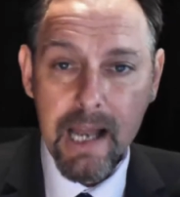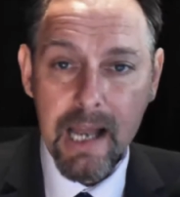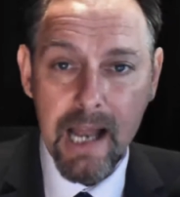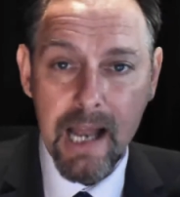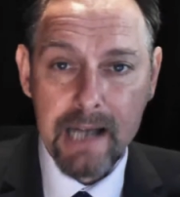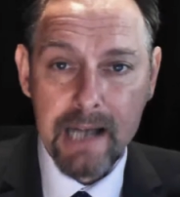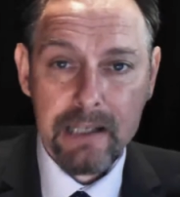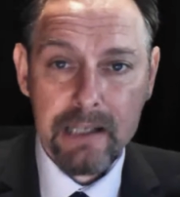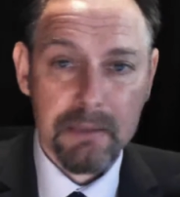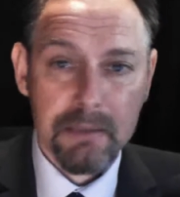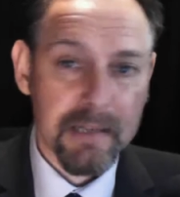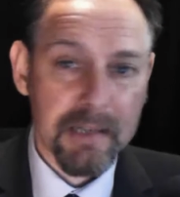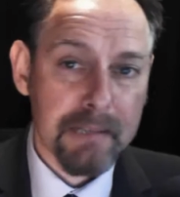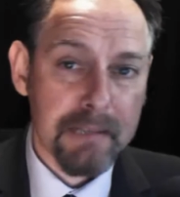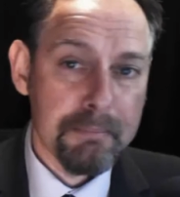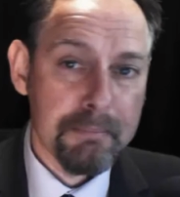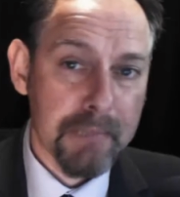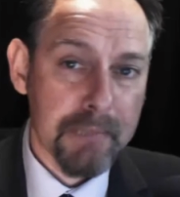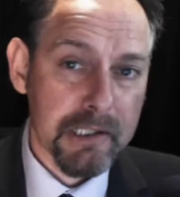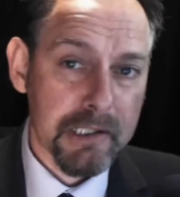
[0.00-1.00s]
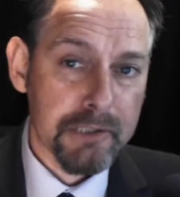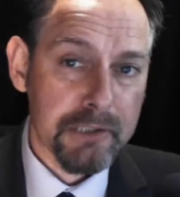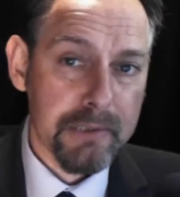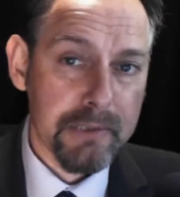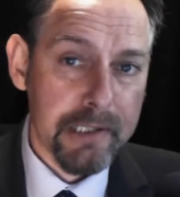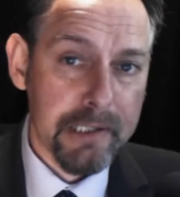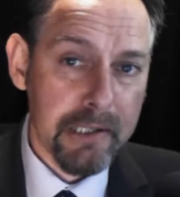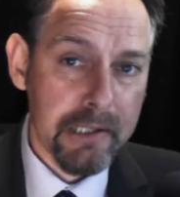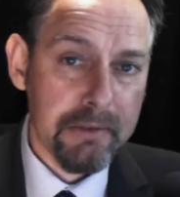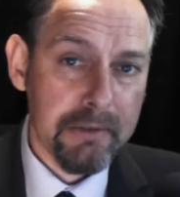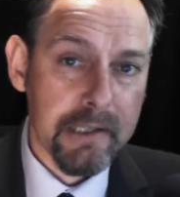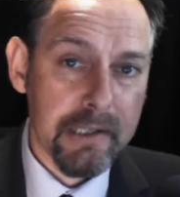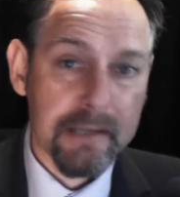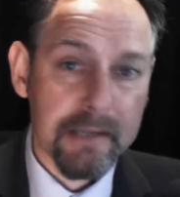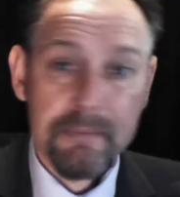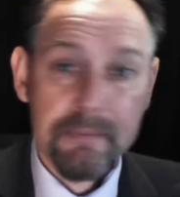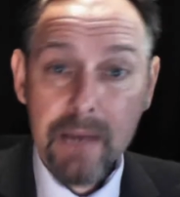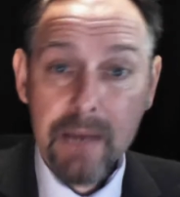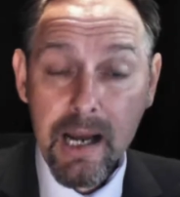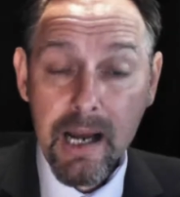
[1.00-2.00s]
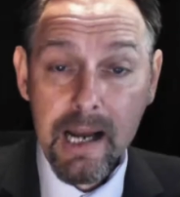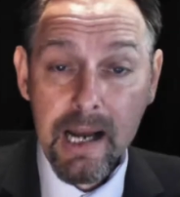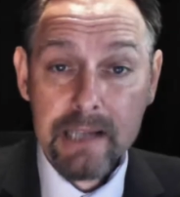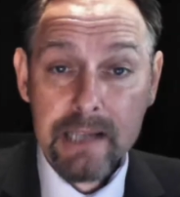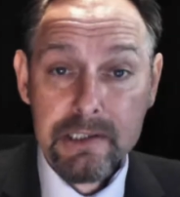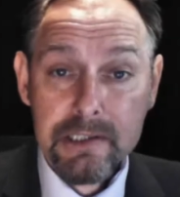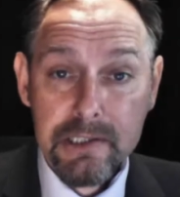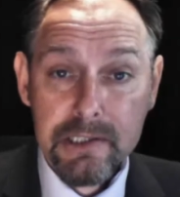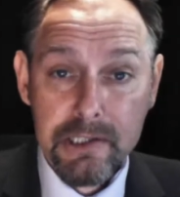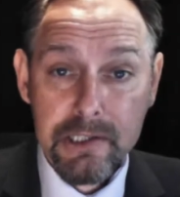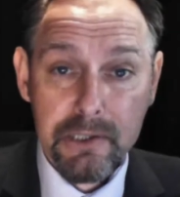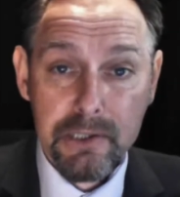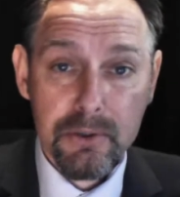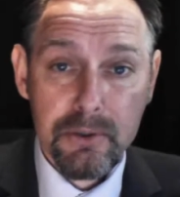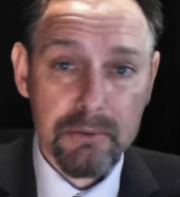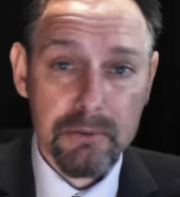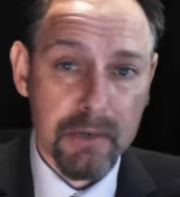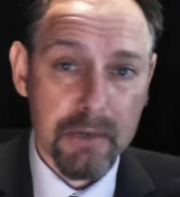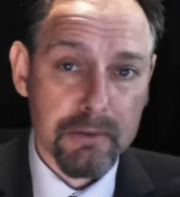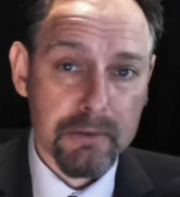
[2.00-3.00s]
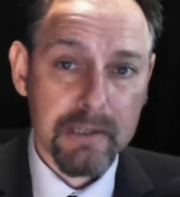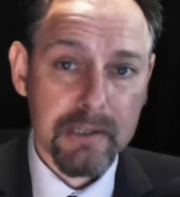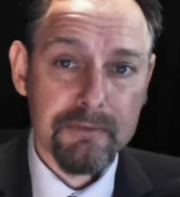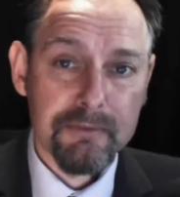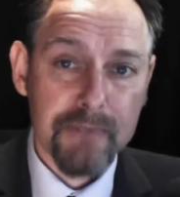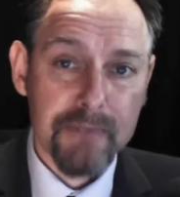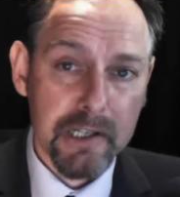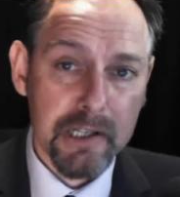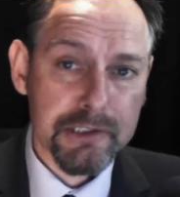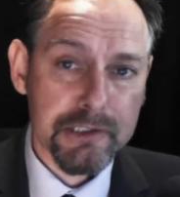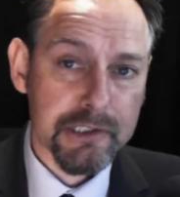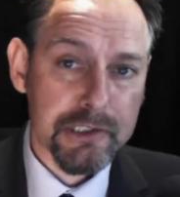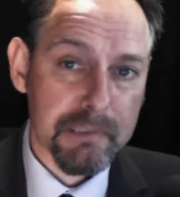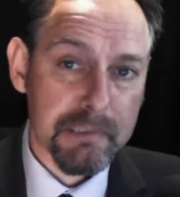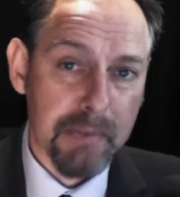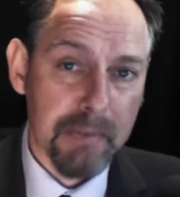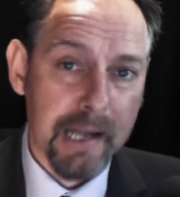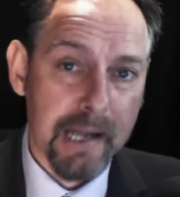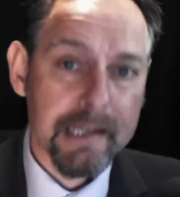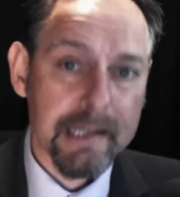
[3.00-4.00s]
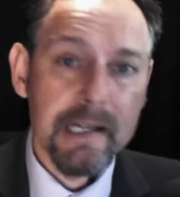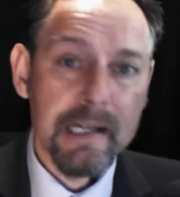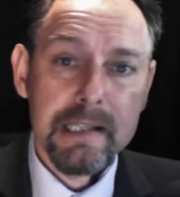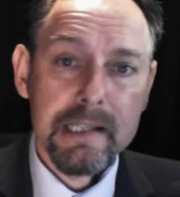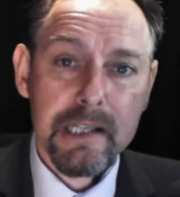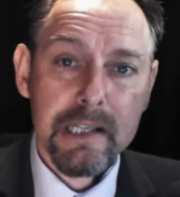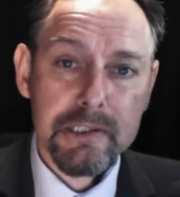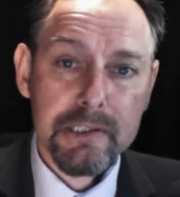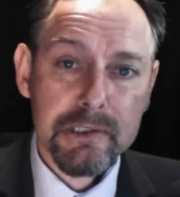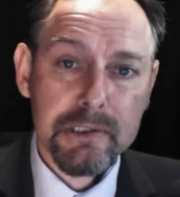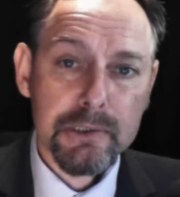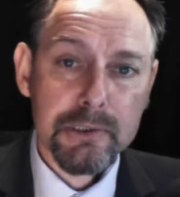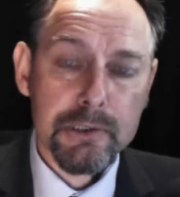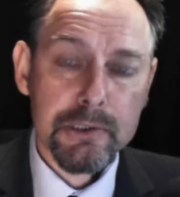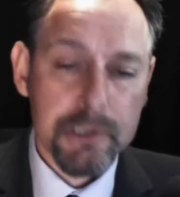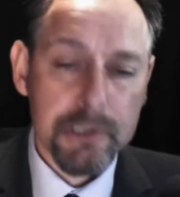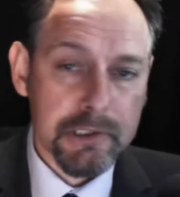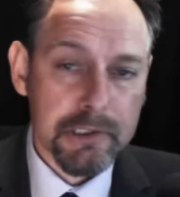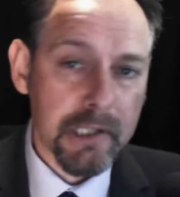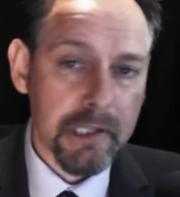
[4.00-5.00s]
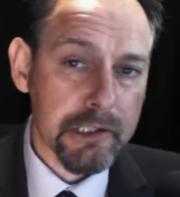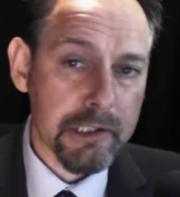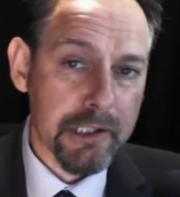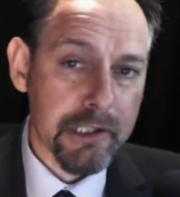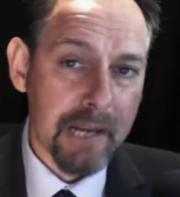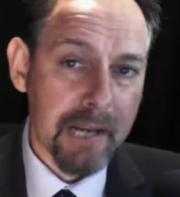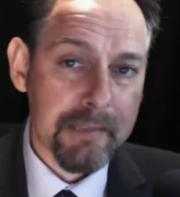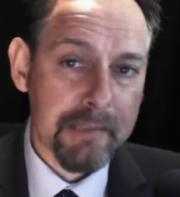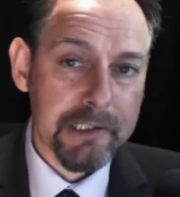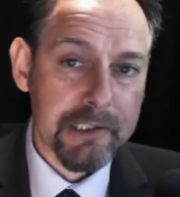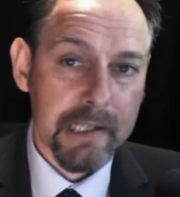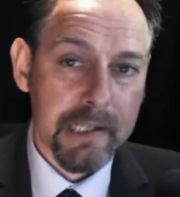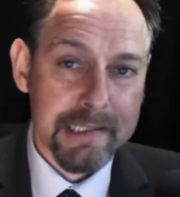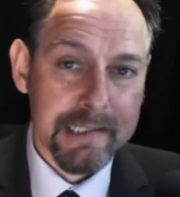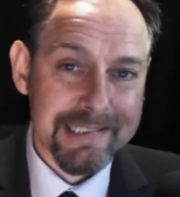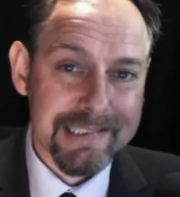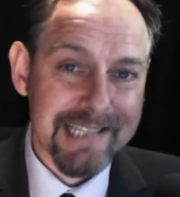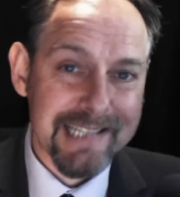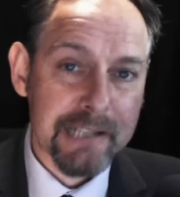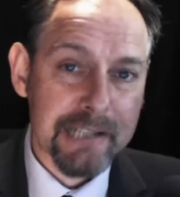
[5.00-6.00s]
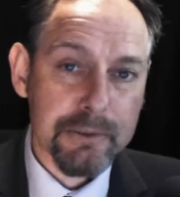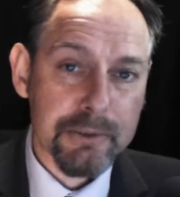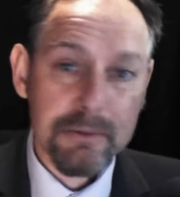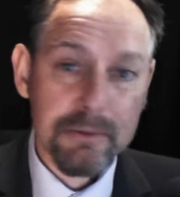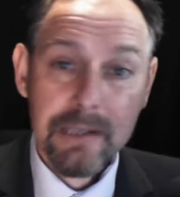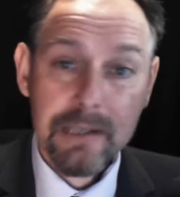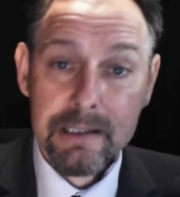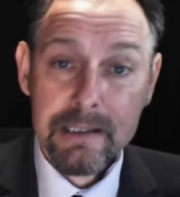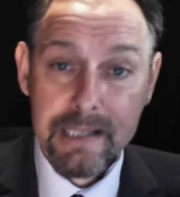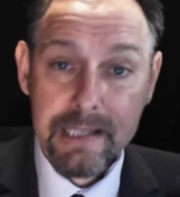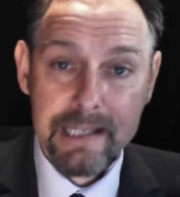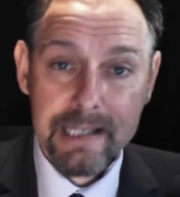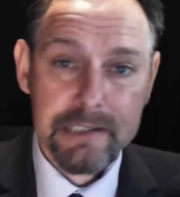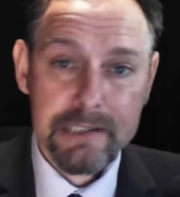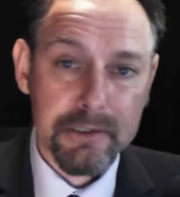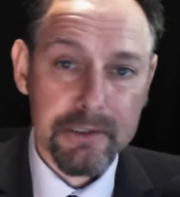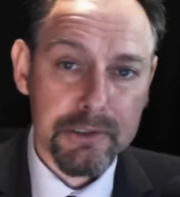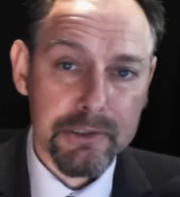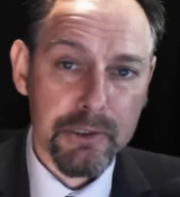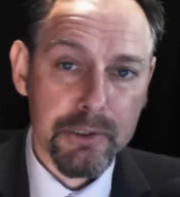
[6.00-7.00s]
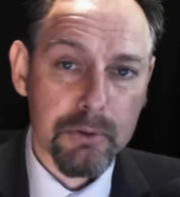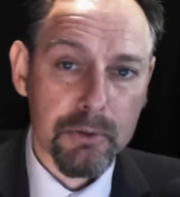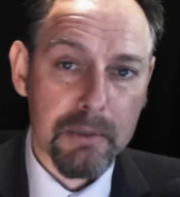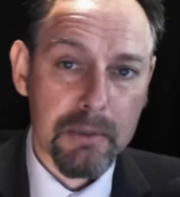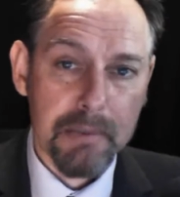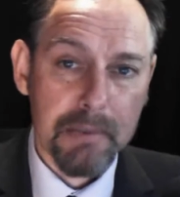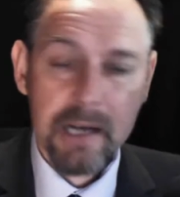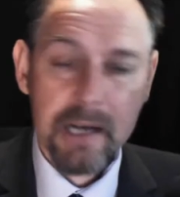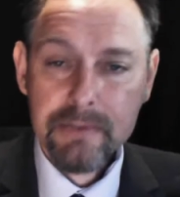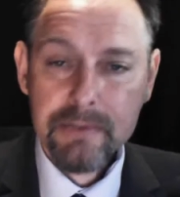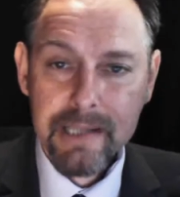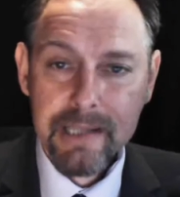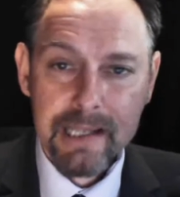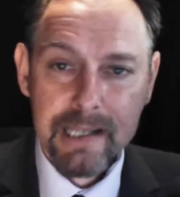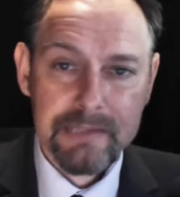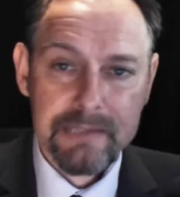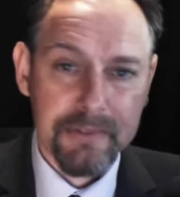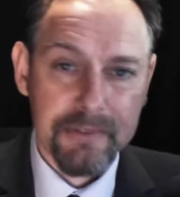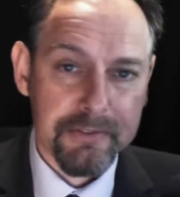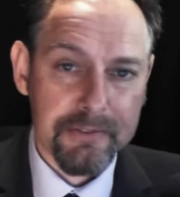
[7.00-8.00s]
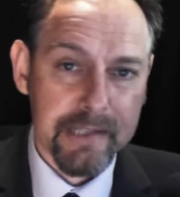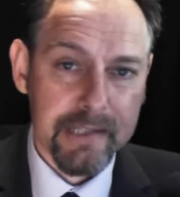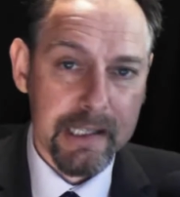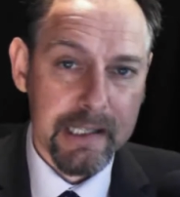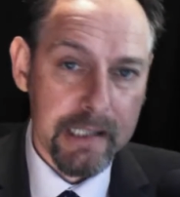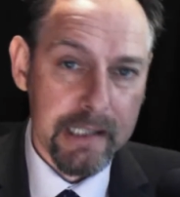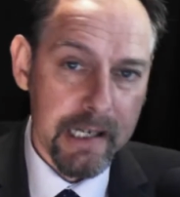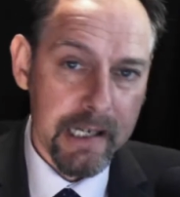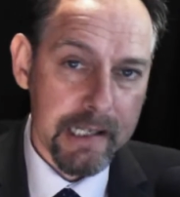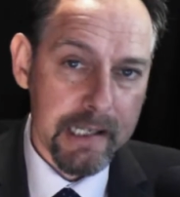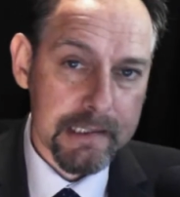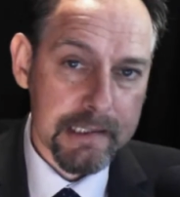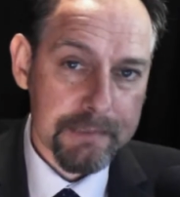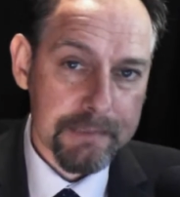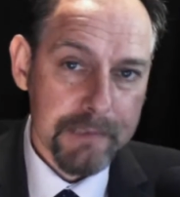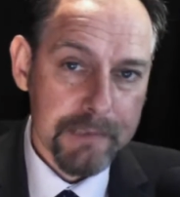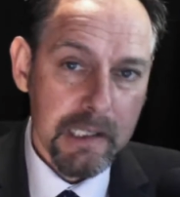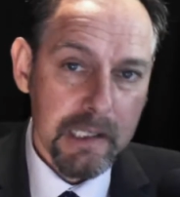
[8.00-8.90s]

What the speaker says: Economic Monetary Union and the Euro convergence play that has caused such damage in Central and Eastern Europe over the last 15 years.